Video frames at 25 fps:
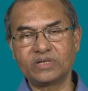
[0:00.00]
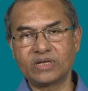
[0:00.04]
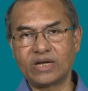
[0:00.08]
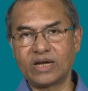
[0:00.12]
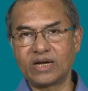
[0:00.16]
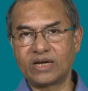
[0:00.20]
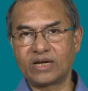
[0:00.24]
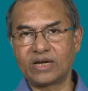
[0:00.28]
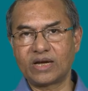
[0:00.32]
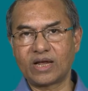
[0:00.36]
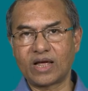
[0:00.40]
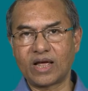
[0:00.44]

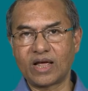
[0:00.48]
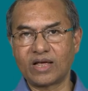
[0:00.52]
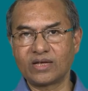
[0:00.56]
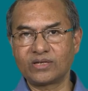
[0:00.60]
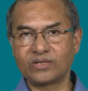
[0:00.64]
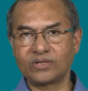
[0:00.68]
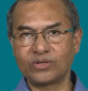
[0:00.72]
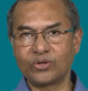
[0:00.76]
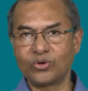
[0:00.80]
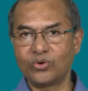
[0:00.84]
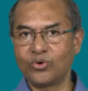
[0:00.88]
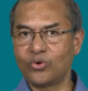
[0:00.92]
it
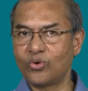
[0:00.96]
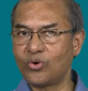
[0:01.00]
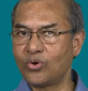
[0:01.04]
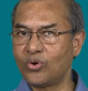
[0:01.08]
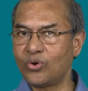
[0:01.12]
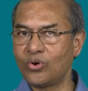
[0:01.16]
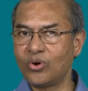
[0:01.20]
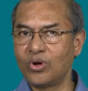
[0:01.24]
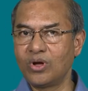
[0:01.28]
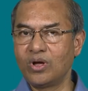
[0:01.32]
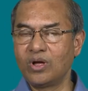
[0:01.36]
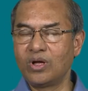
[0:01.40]
has
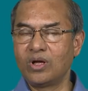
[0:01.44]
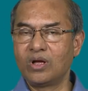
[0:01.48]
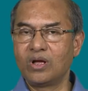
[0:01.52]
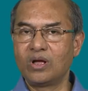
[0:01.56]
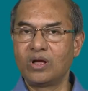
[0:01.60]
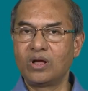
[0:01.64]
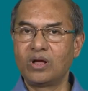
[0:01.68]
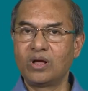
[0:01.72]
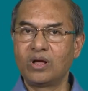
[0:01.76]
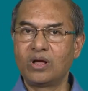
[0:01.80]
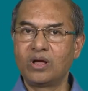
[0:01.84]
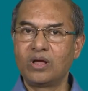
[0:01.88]
no
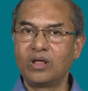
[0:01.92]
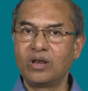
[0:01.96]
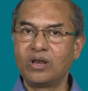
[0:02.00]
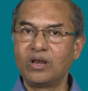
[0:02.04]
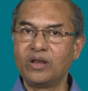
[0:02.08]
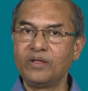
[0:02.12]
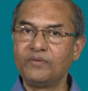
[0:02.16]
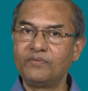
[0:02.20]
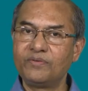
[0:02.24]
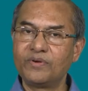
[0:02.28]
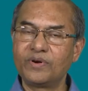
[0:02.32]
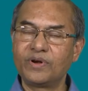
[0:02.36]
uh,
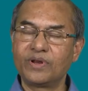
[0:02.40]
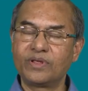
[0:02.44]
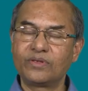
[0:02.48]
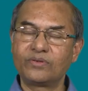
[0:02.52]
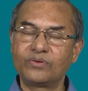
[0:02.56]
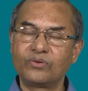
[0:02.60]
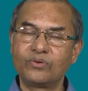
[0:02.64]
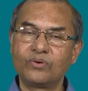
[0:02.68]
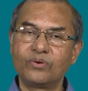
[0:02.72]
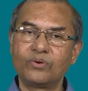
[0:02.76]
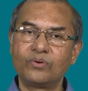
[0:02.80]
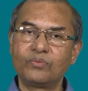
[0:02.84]
leverage
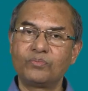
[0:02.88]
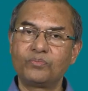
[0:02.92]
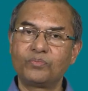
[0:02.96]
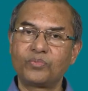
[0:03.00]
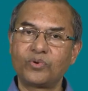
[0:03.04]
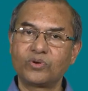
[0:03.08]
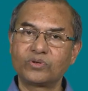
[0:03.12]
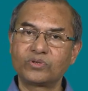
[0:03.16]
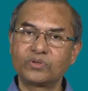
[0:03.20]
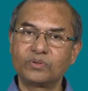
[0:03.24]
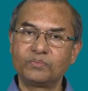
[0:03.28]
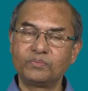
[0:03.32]
no
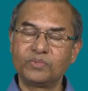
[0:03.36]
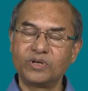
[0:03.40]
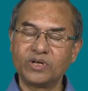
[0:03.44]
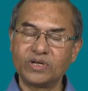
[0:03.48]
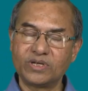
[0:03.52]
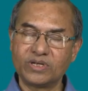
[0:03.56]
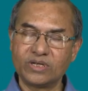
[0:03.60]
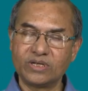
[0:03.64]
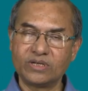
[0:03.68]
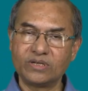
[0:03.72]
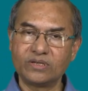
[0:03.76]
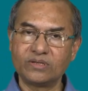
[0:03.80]

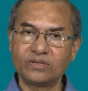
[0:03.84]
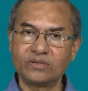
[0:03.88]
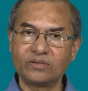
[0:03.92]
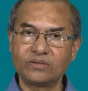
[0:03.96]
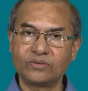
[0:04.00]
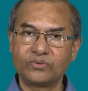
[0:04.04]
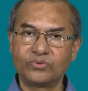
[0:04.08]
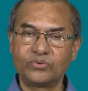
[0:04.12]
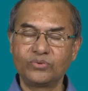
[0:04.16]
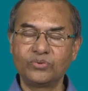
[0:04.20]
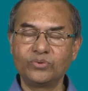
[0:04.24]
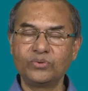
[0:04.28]
possibilities
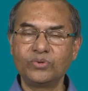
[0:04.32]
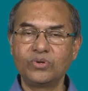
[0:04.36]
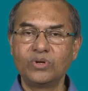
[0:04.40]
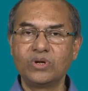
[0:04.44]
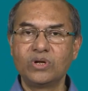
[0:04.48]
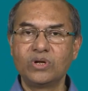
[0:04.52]
to